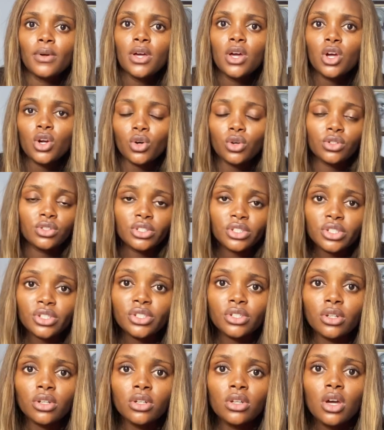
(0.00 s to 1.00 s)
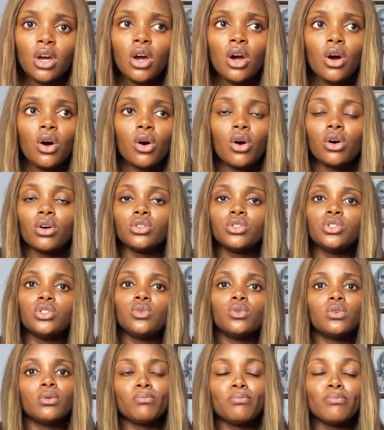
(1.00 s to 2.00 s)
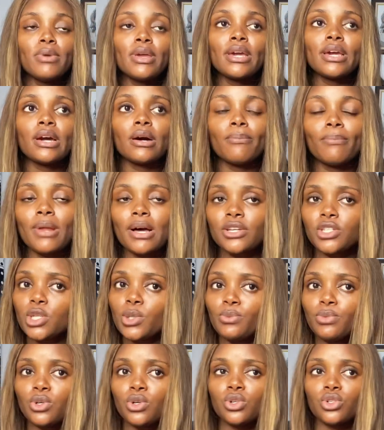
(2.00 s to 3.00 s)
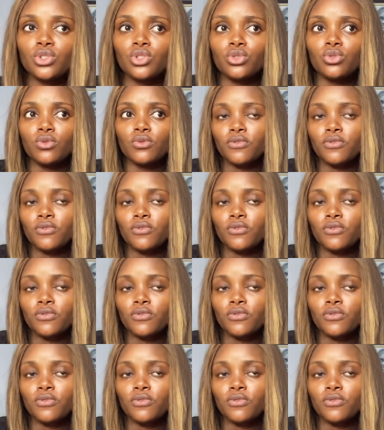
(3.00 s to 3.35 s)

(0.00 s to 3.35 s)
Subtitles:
condition, or do you want to make a black soap because you